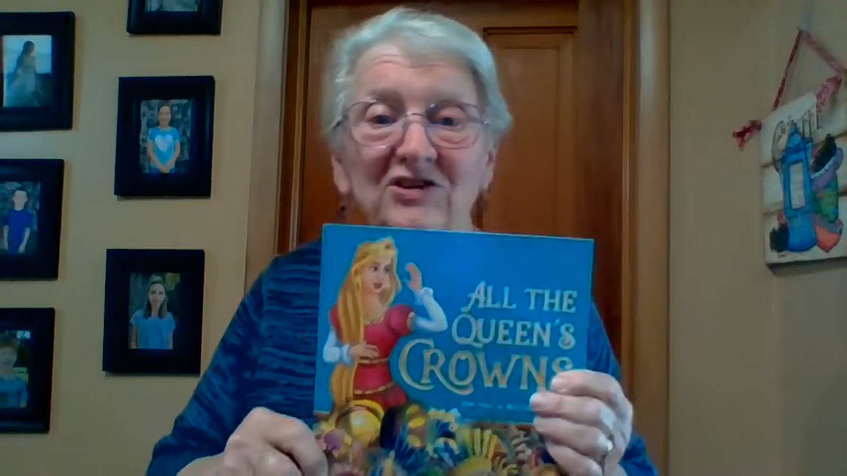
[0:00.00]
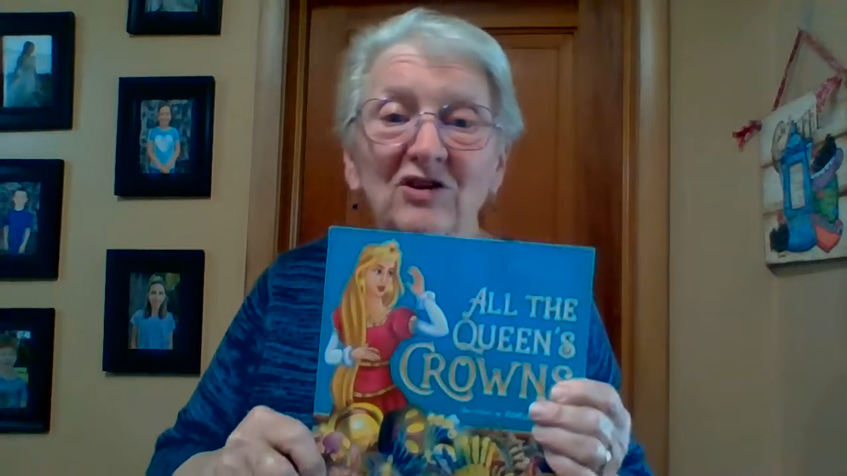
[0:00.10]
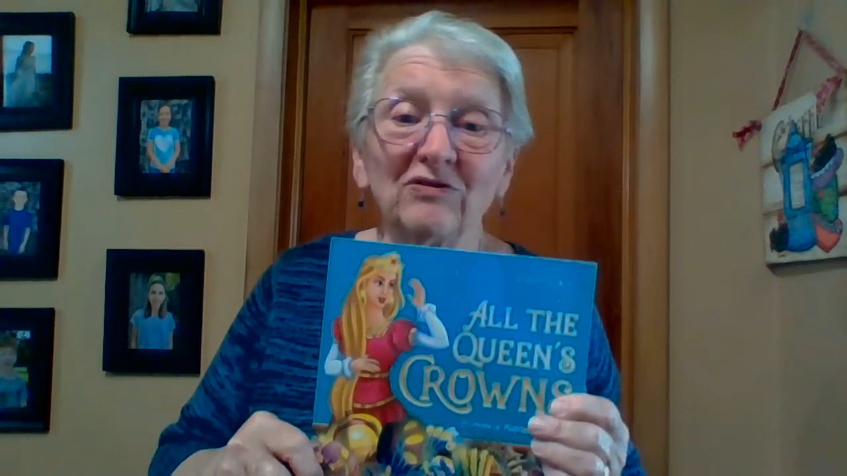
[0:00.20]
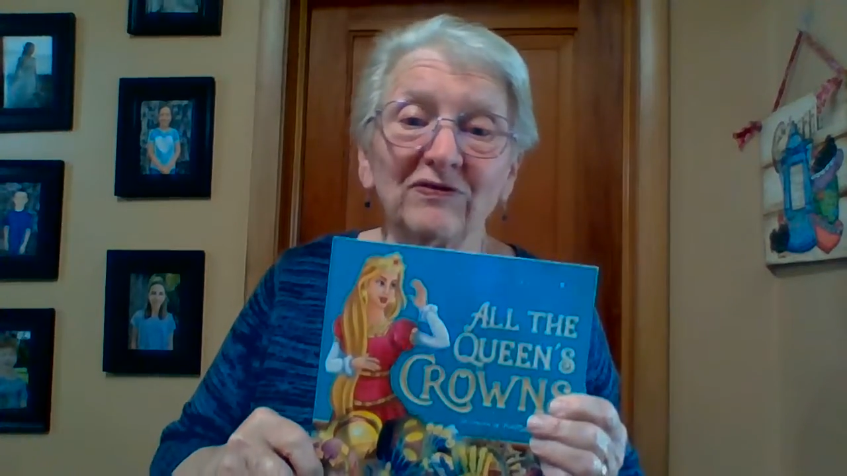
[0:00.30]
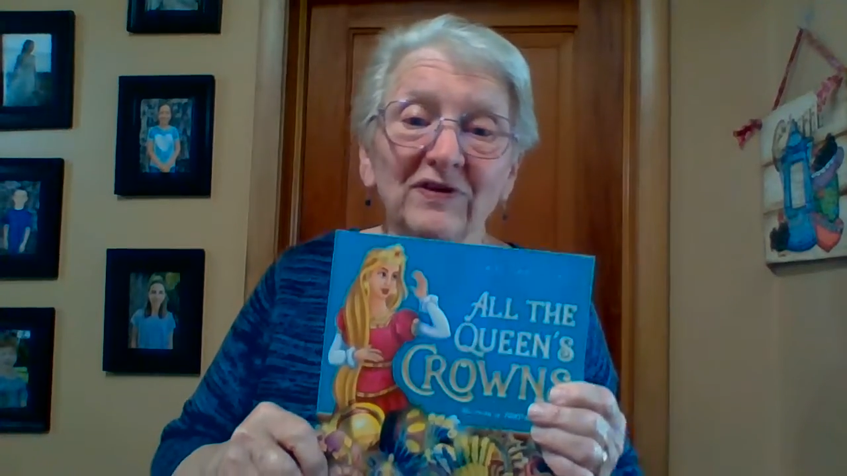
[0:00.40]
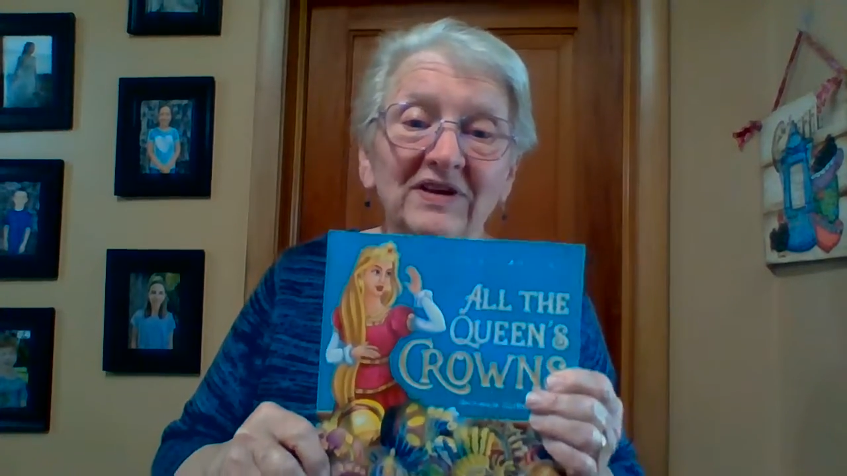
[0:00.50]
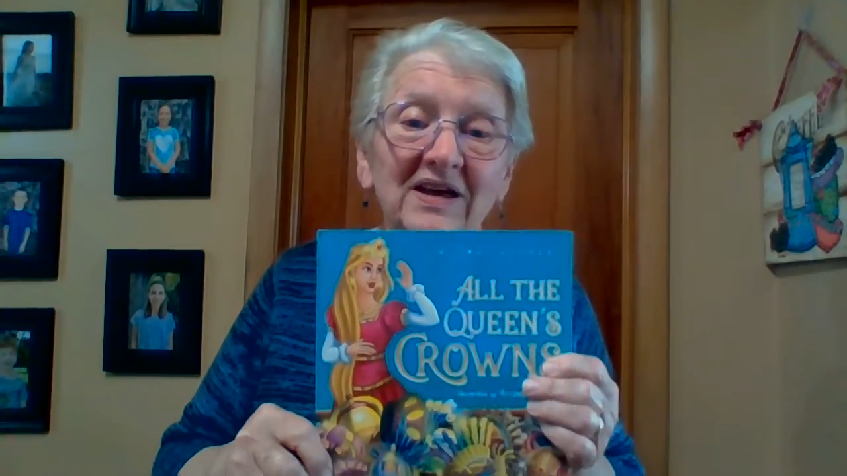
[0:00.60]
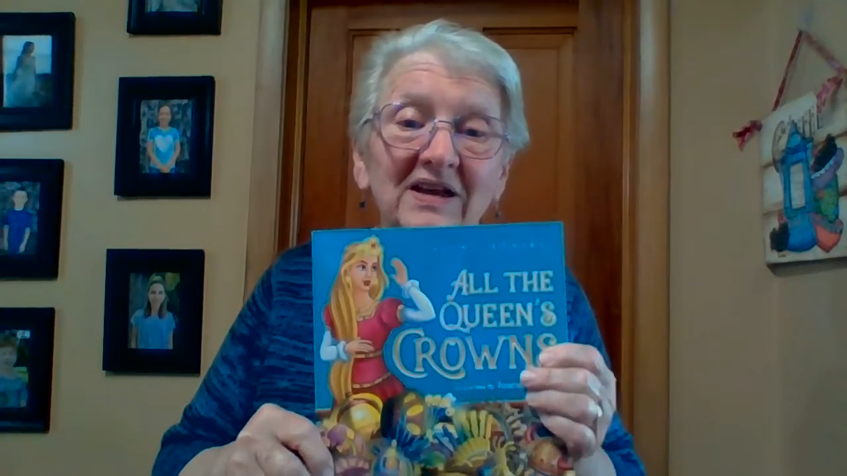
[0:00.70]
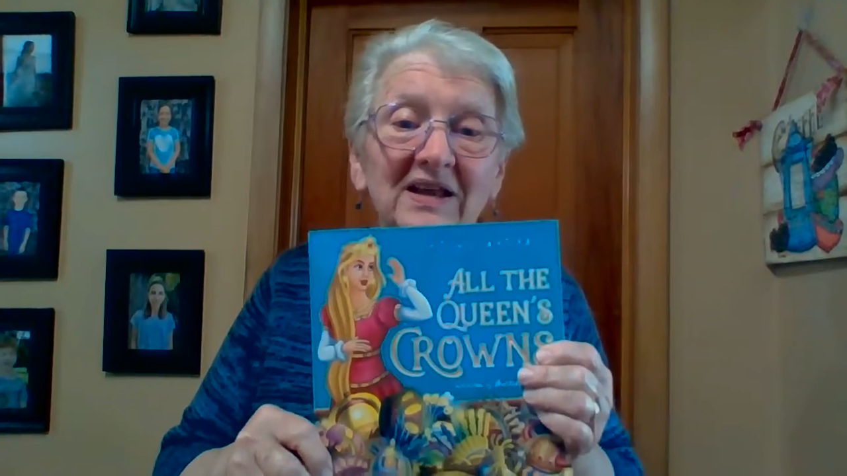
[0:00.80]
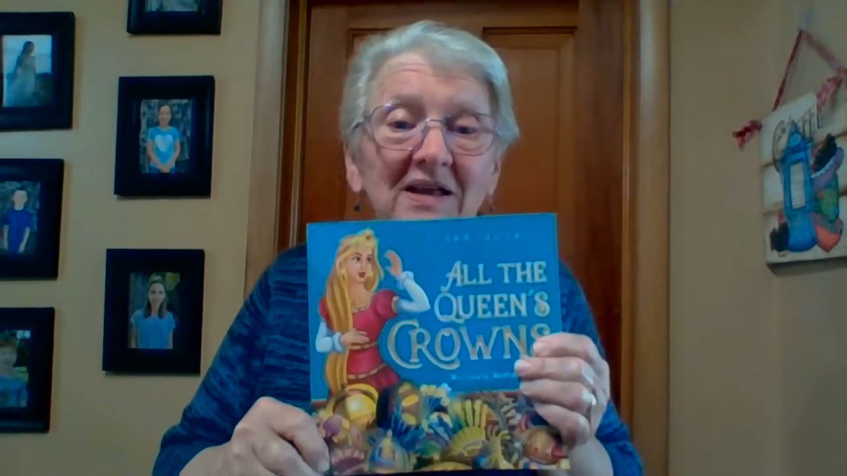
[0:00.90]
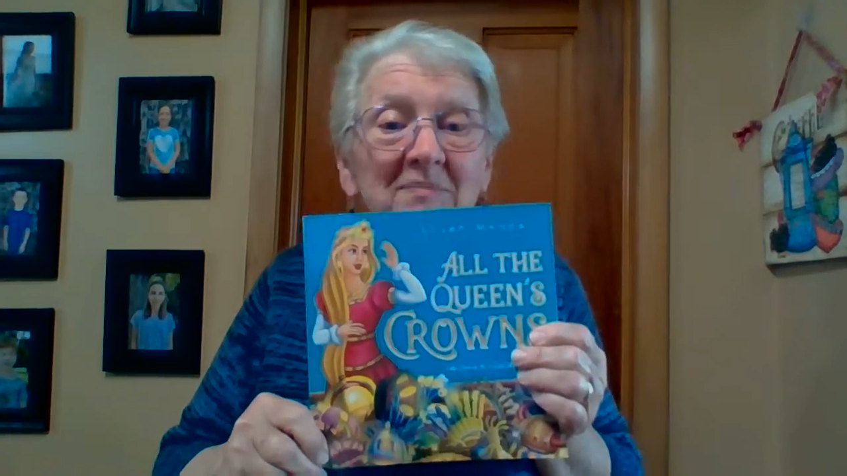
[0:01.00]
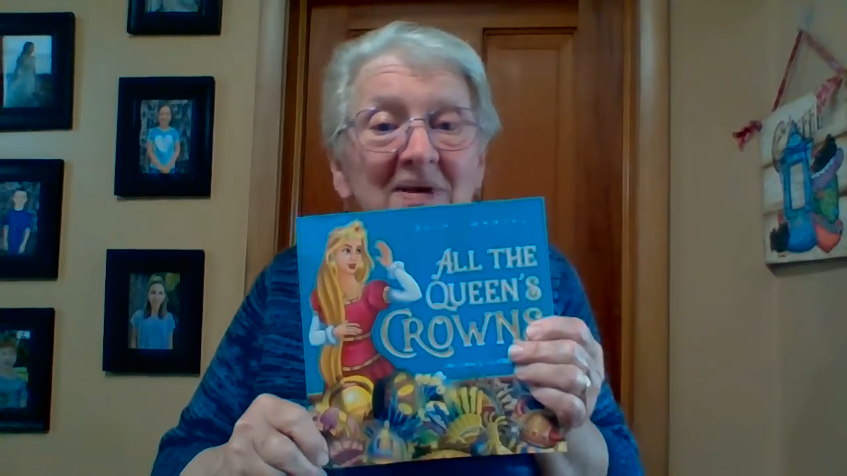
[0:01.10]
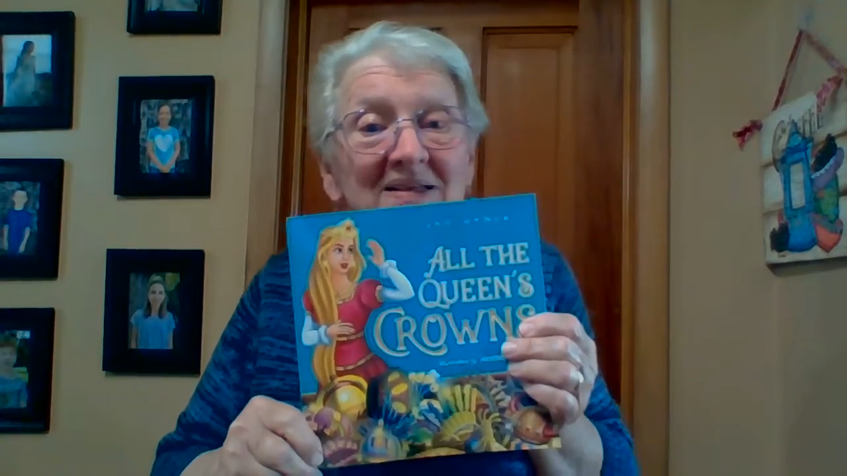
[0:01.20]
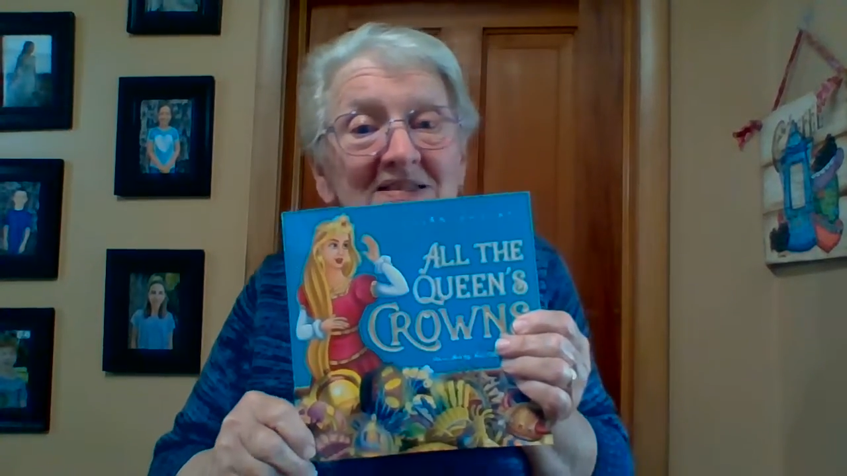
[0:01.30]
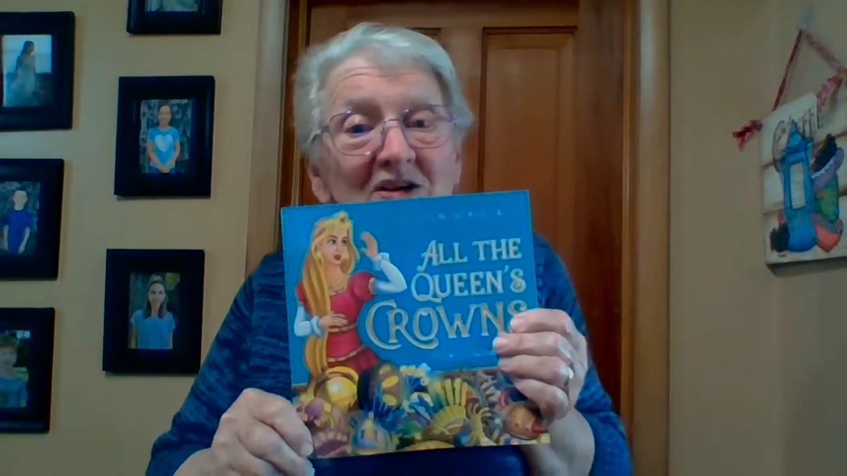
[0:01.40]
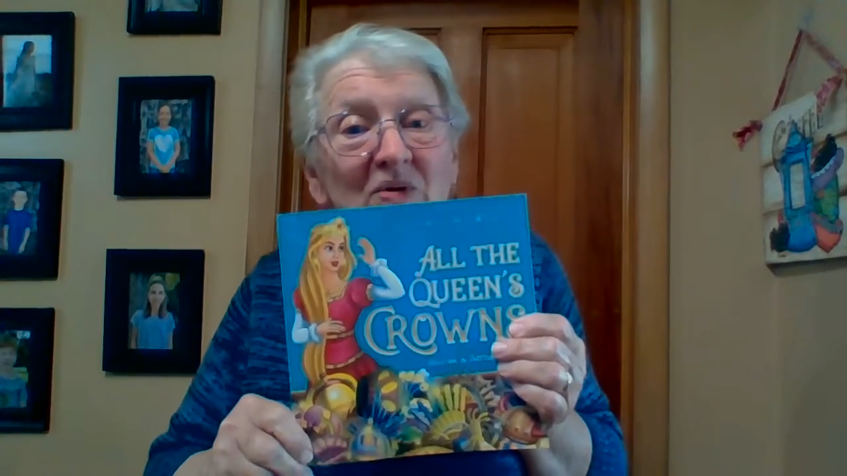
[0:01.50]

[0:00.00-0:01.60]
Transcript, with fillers: Don't forget, it makes a